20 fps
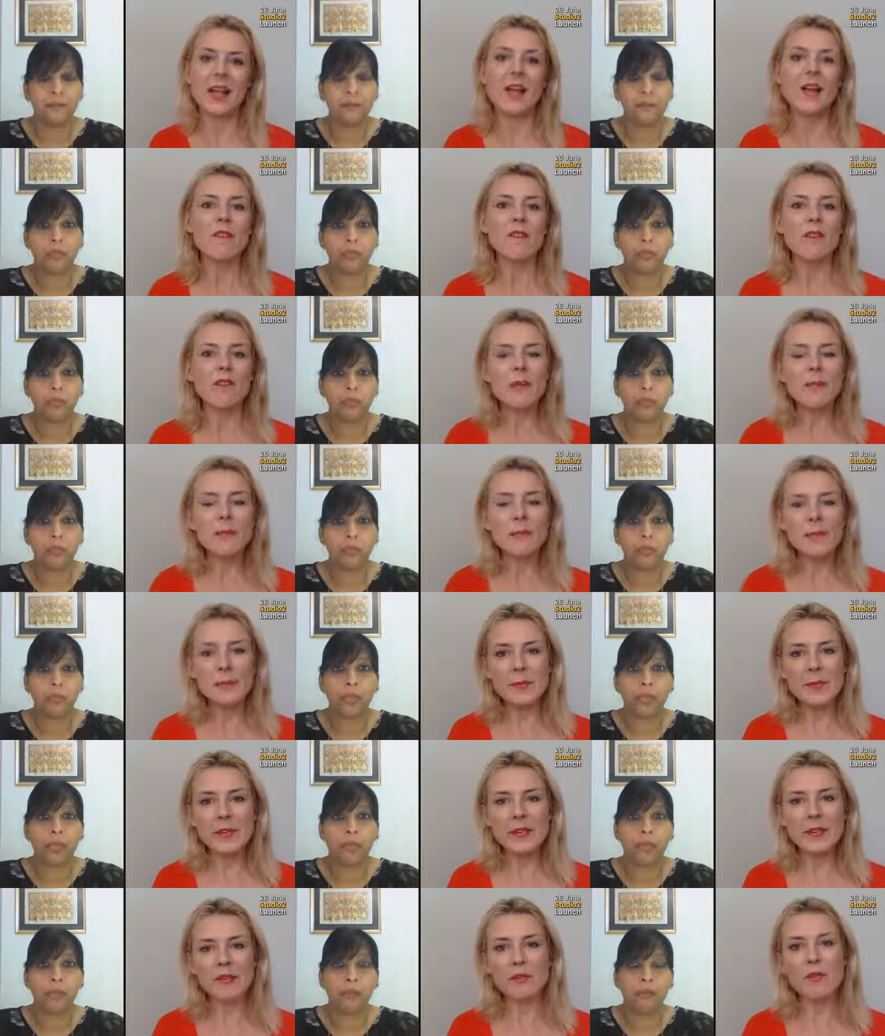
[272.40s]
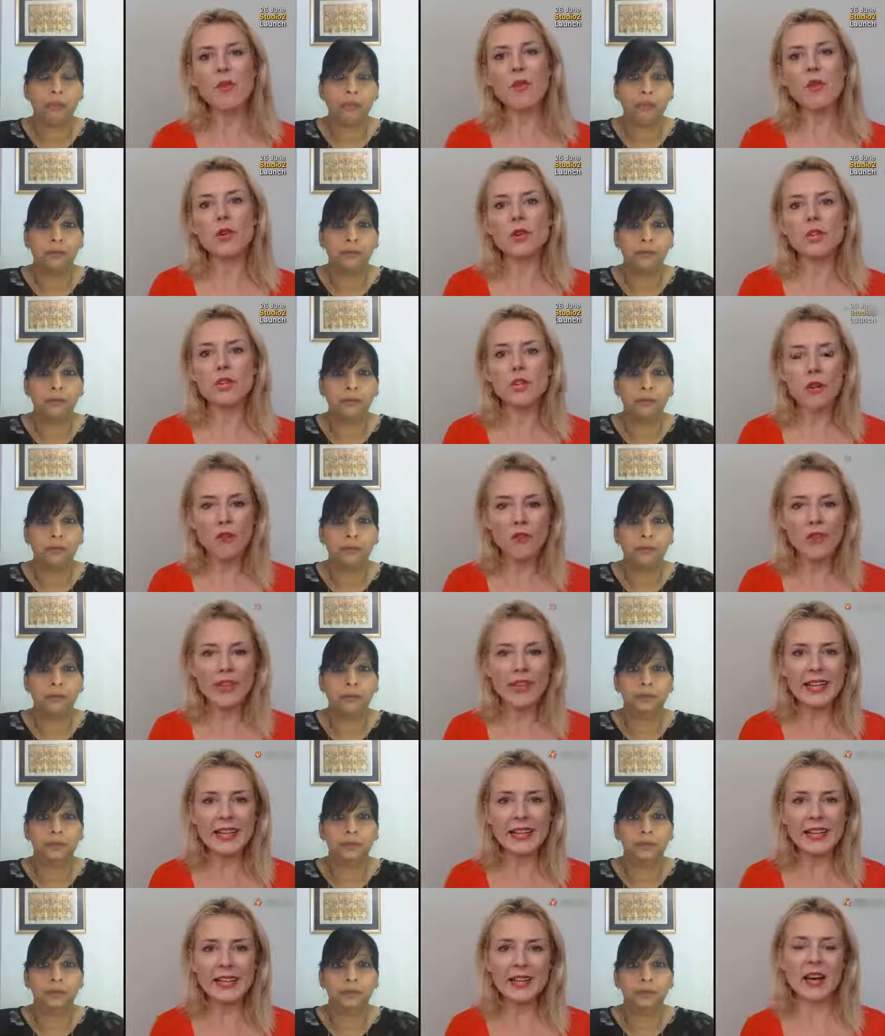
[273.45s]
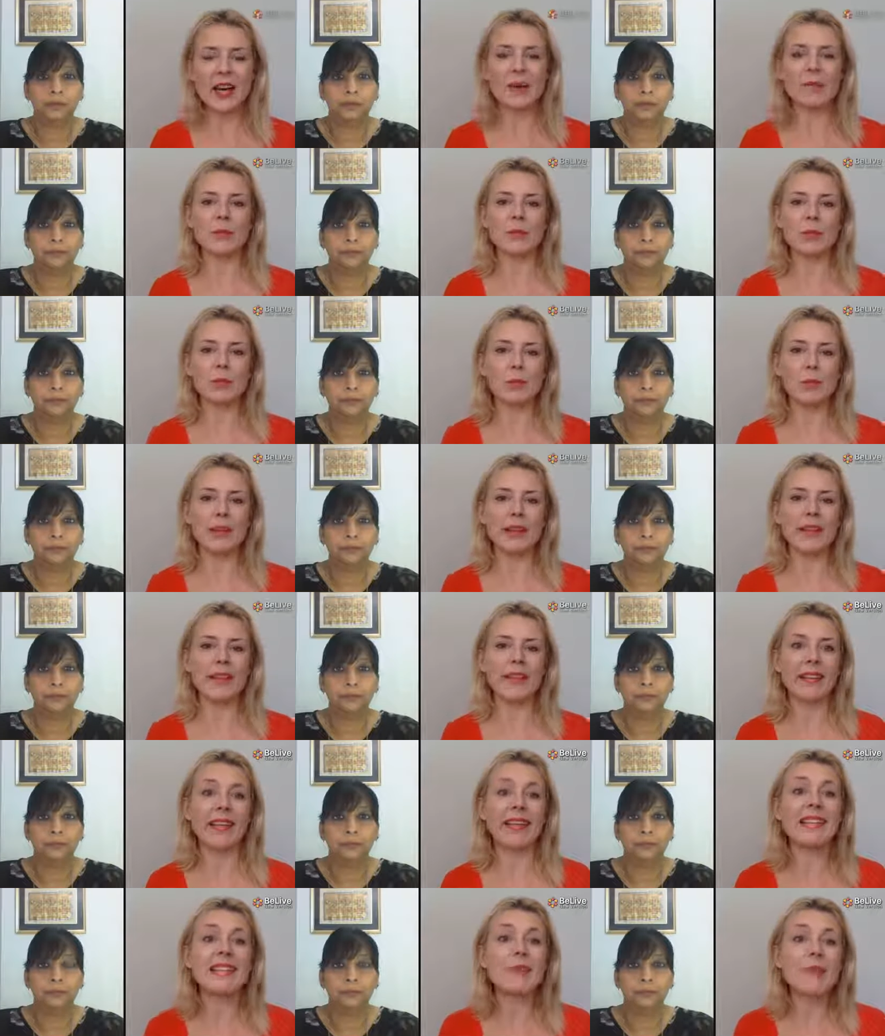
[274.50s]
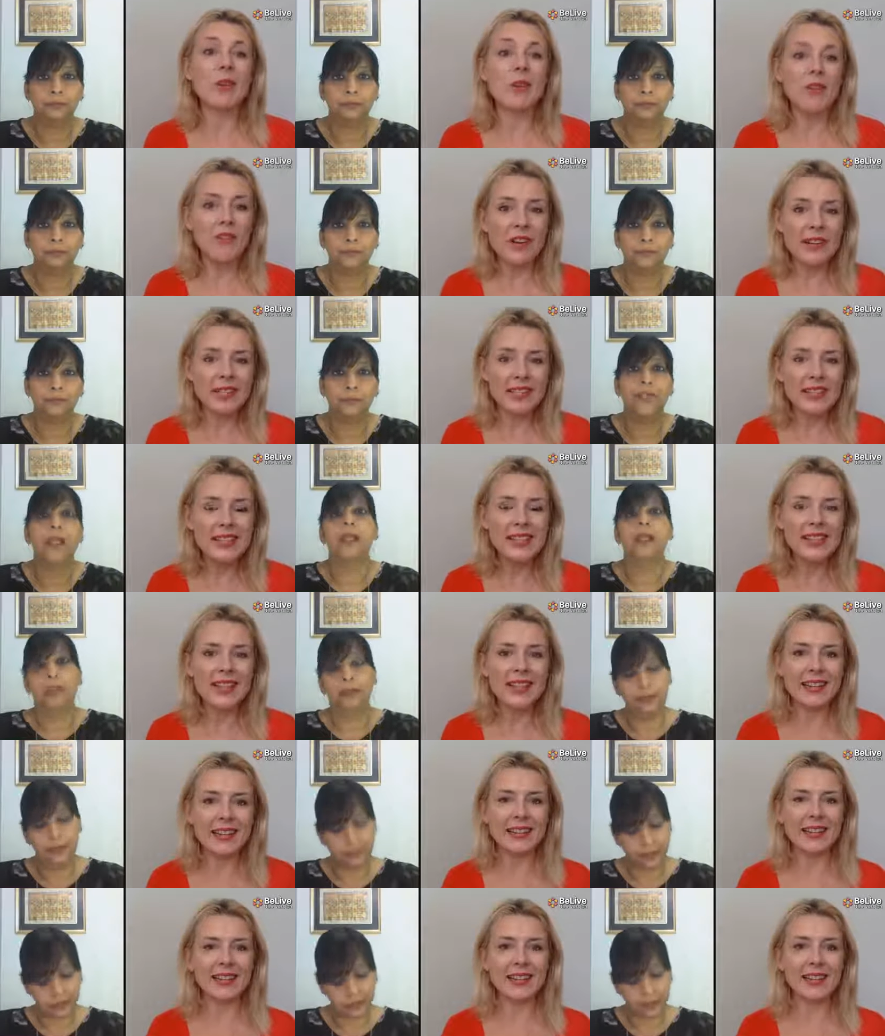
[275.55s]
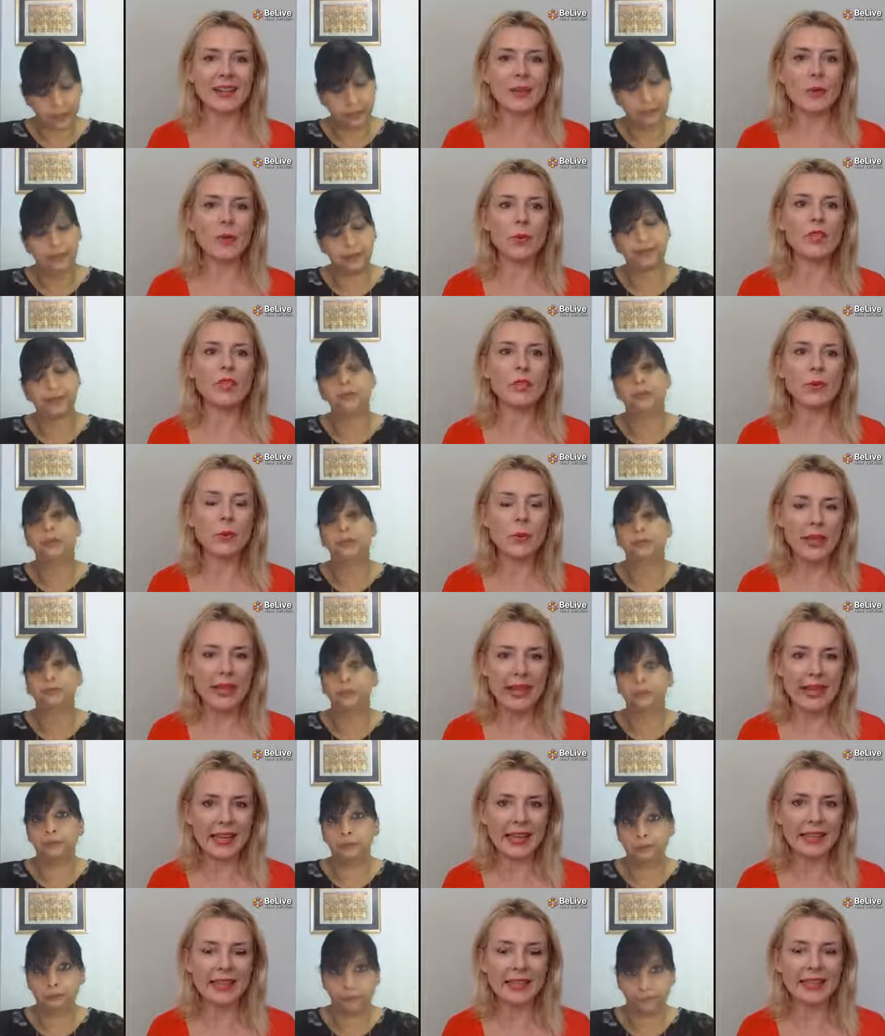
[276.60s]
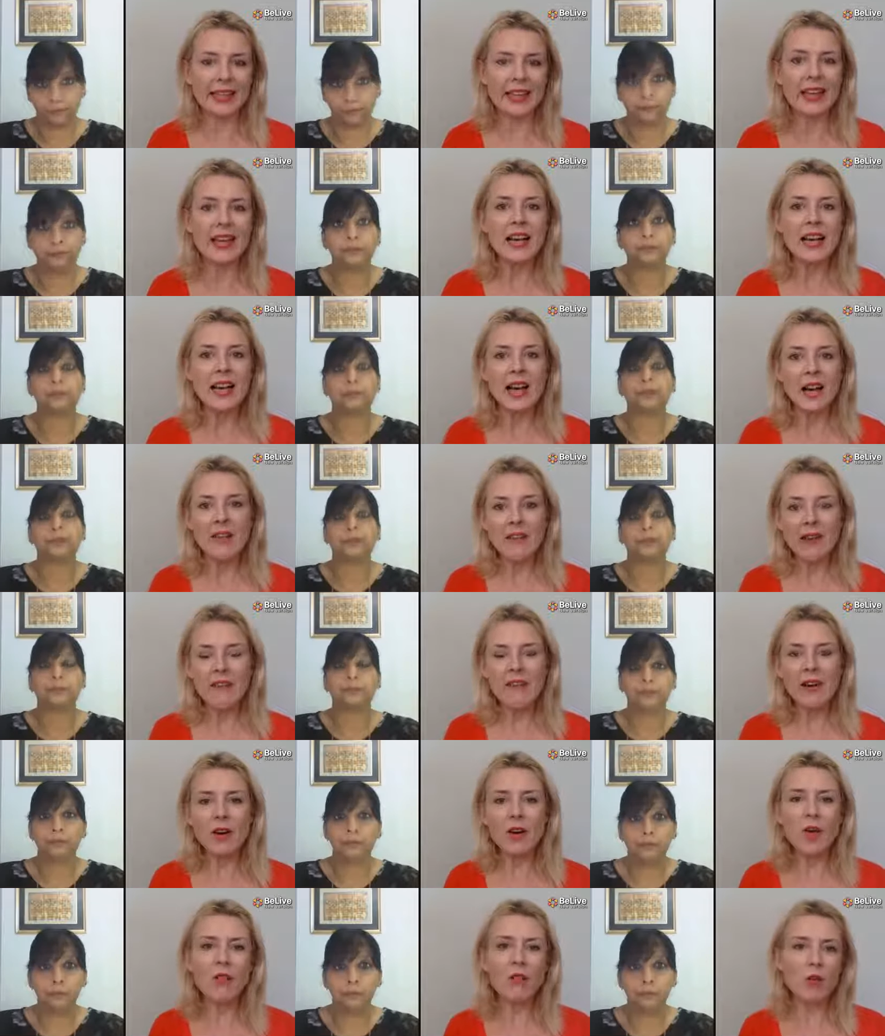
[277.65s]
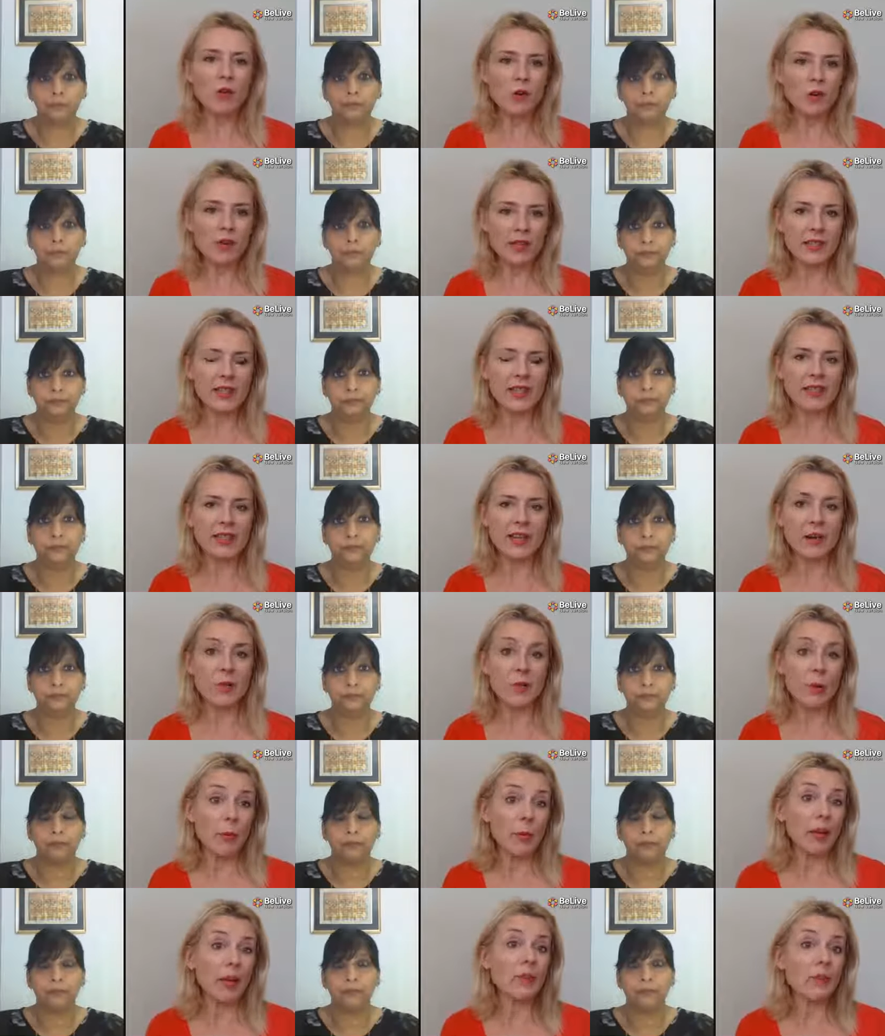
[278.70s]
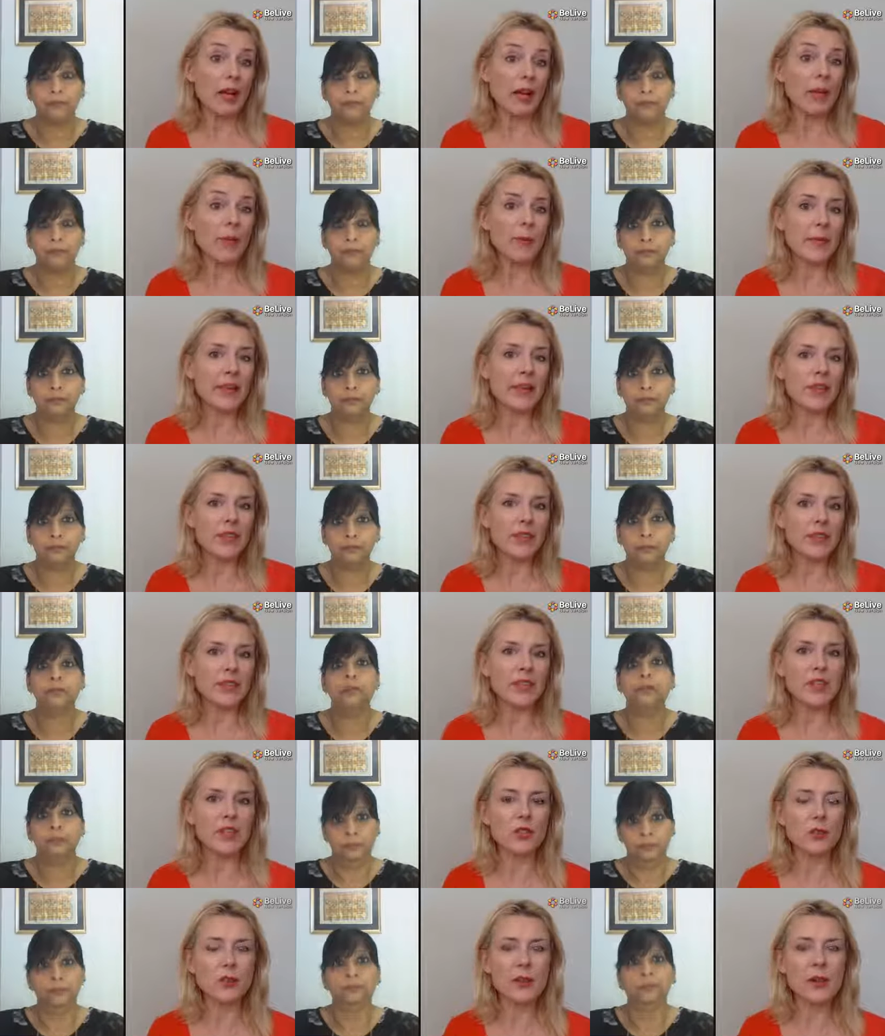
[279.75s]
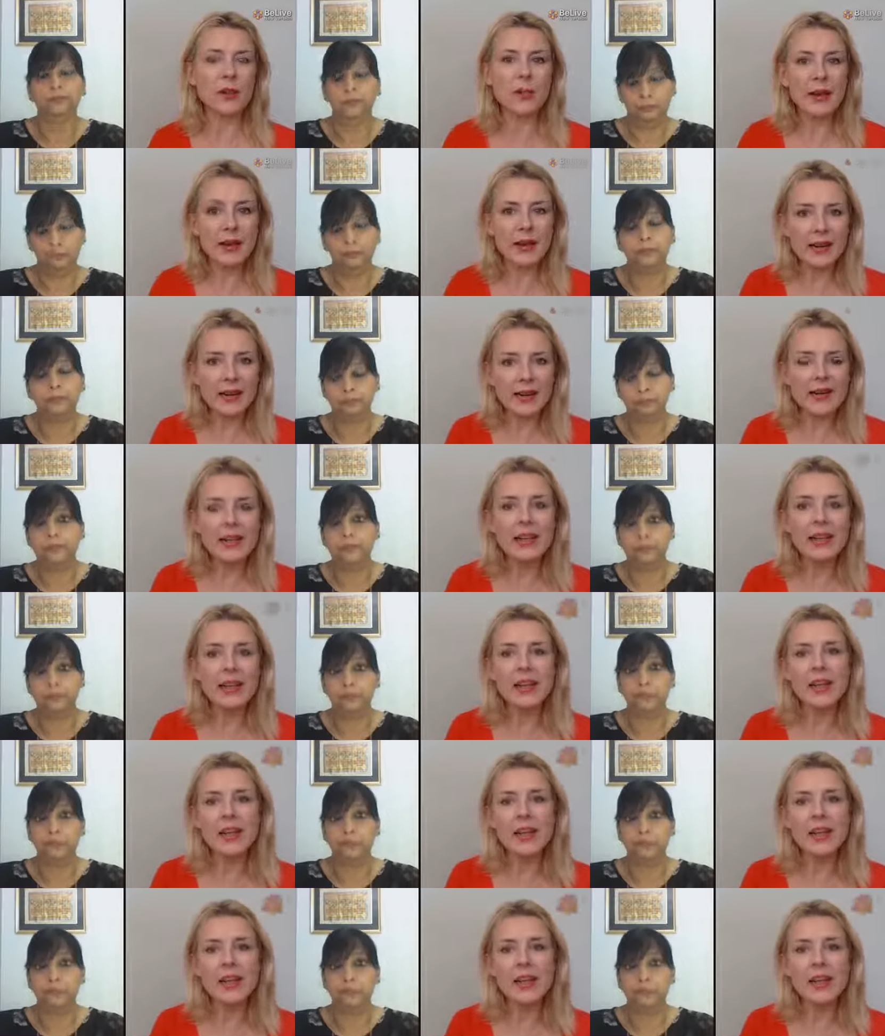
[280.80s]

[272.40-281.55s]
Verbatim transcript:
Speaker 1: From one perspective, of course, confidence comes with experience and yes. uh, doing it. However, of course, uh, we want to help managers to prepare